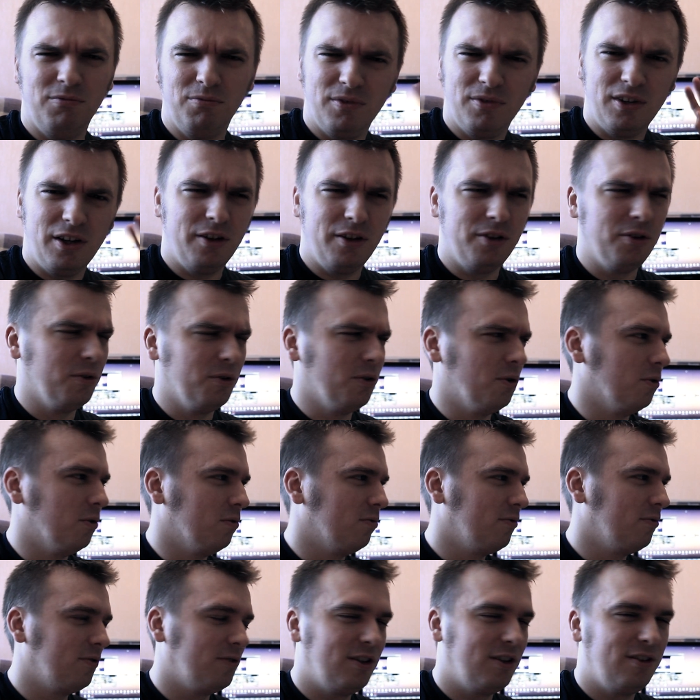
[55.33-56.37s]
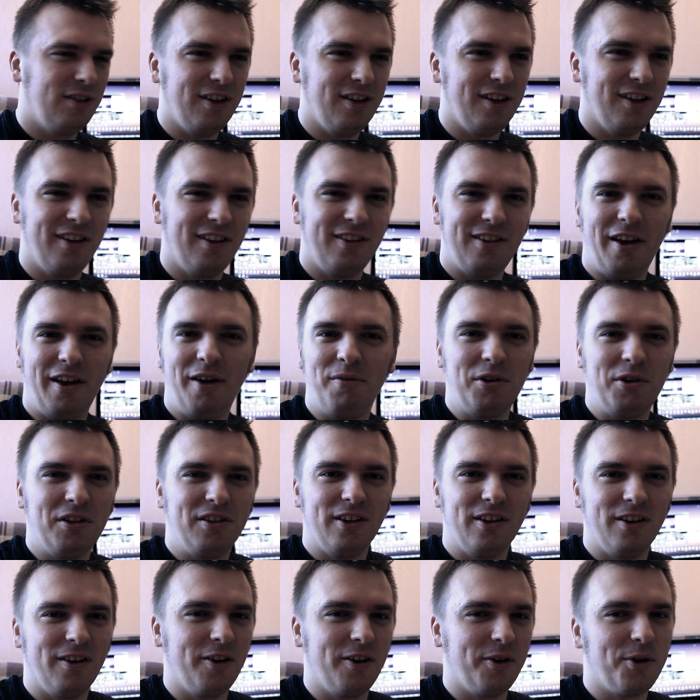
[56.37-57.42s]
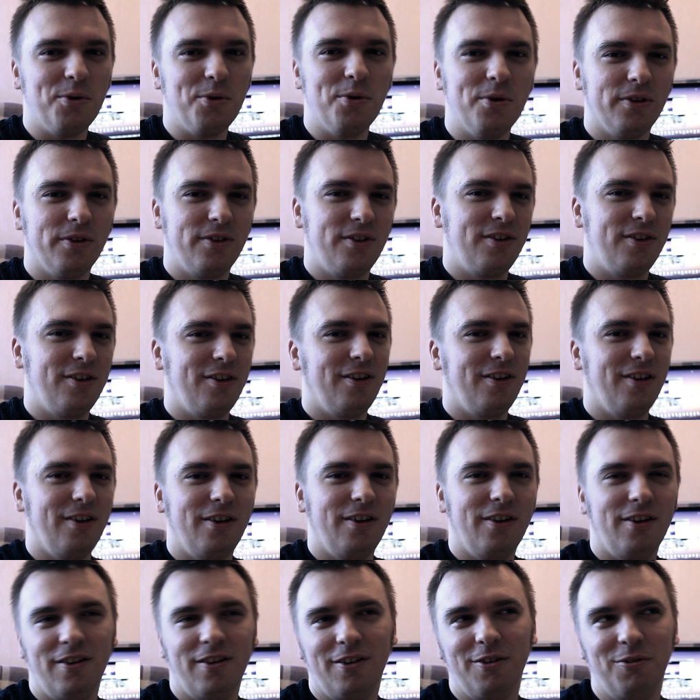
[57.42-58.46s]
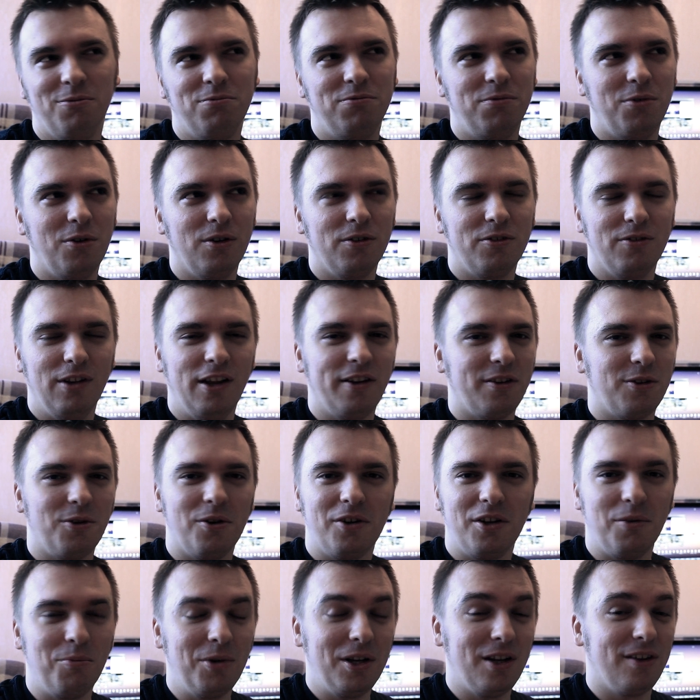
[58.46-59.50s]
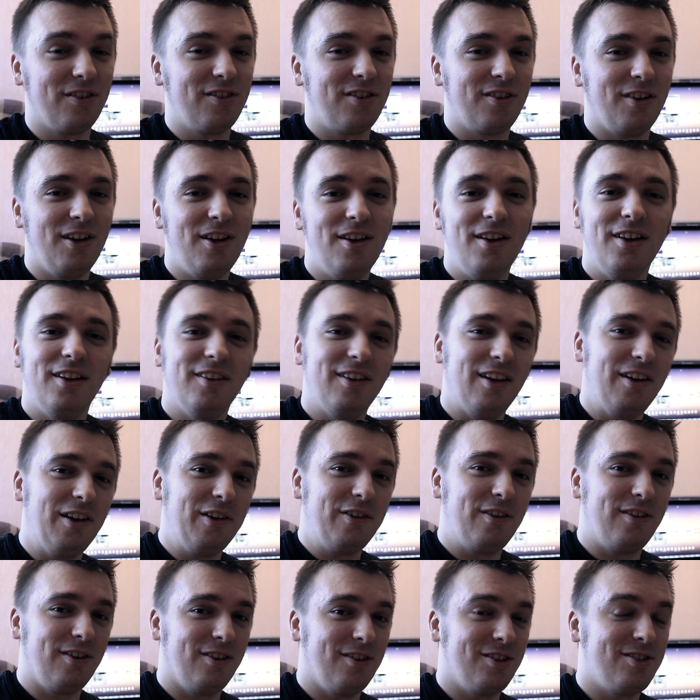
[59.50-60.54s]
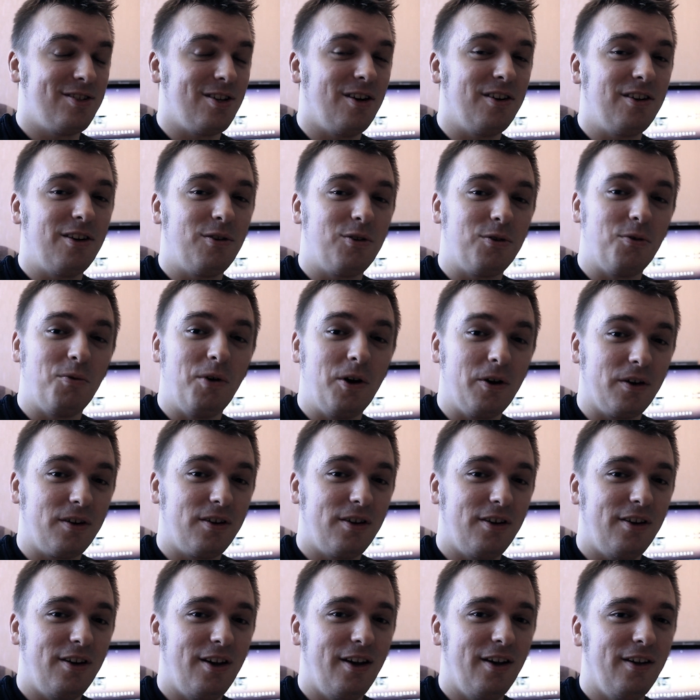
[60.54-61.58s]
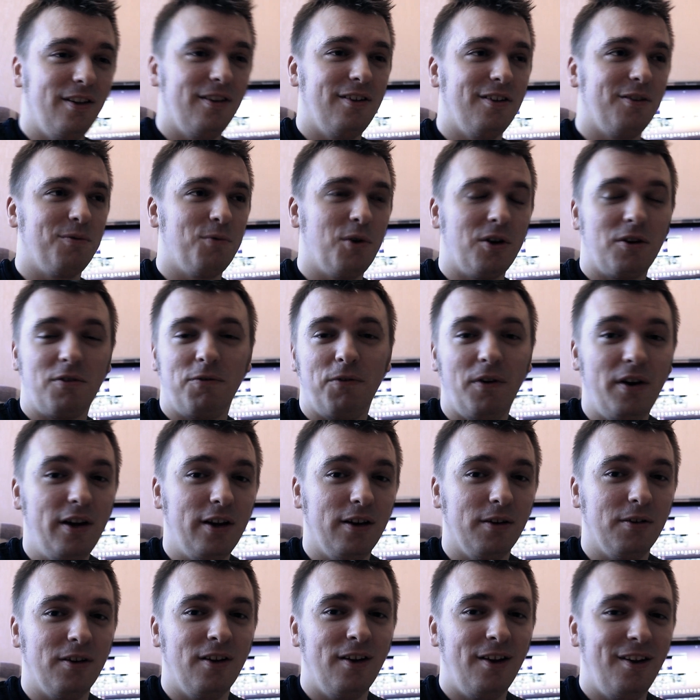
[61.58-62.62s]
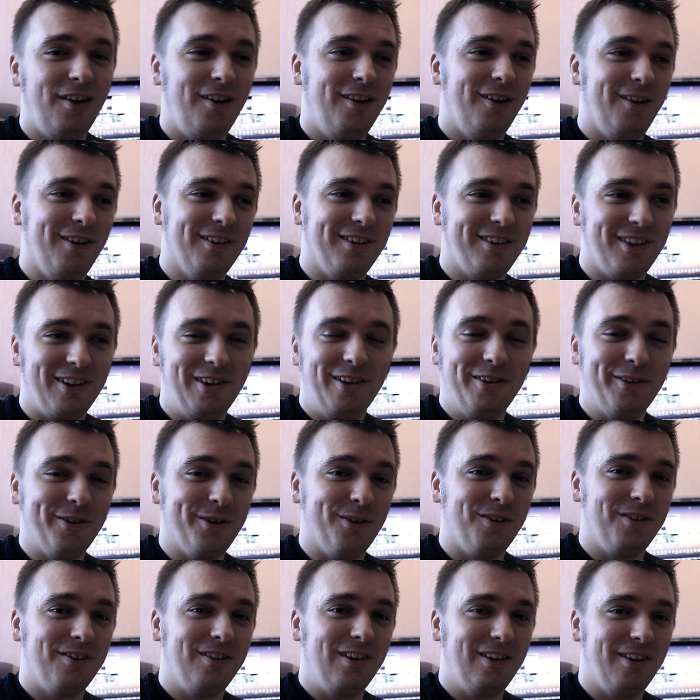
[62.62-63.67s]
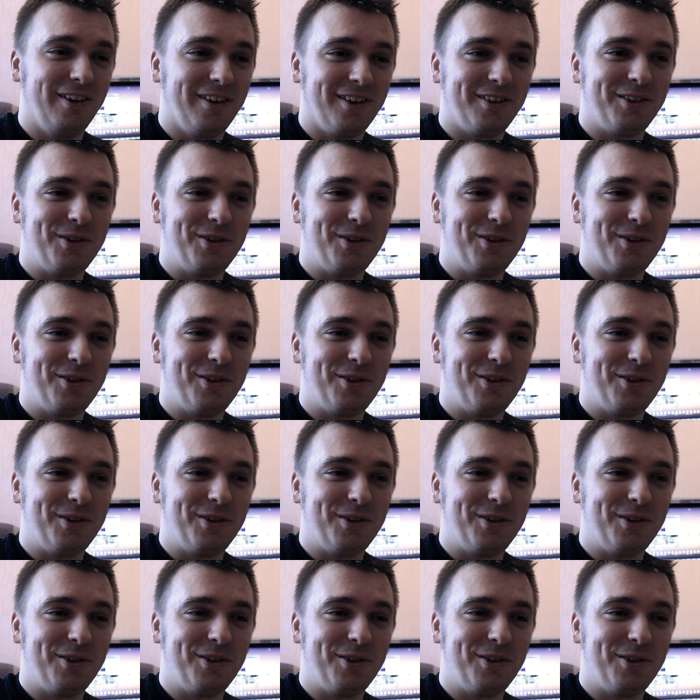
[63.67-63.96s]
I don't know, did everything I could uh, for like 30 minutes. Then it uh, started to work and it worked fine until you like